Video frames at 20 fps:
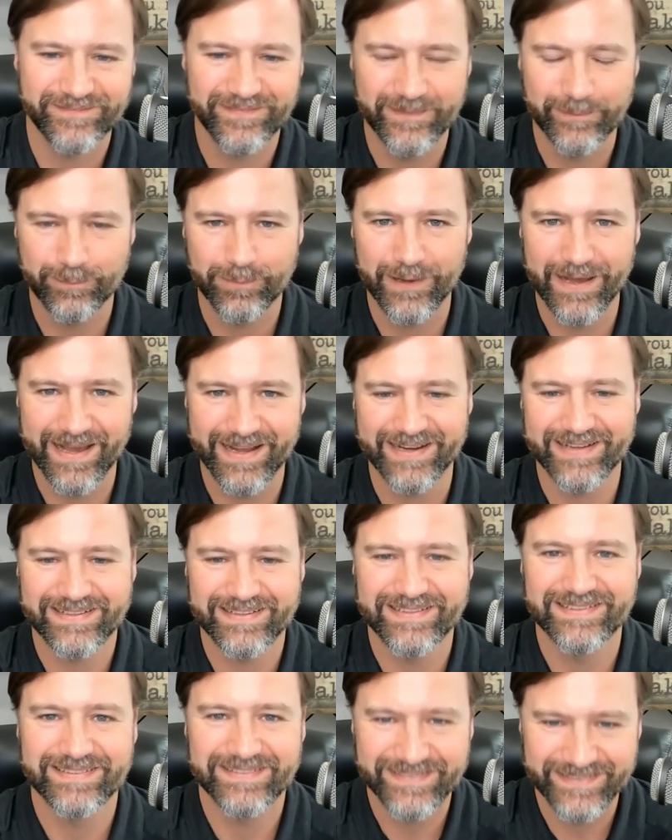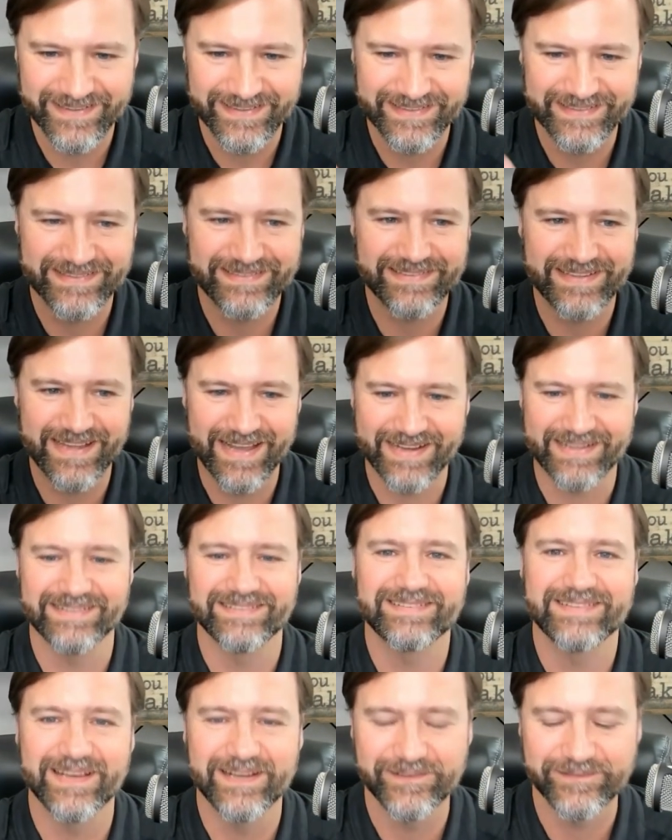the product is still in stock
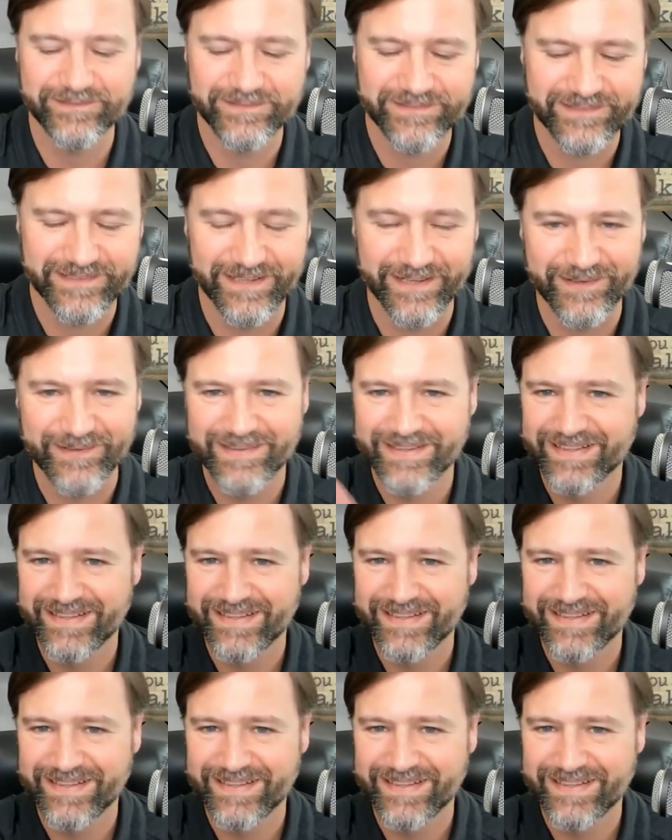itself? So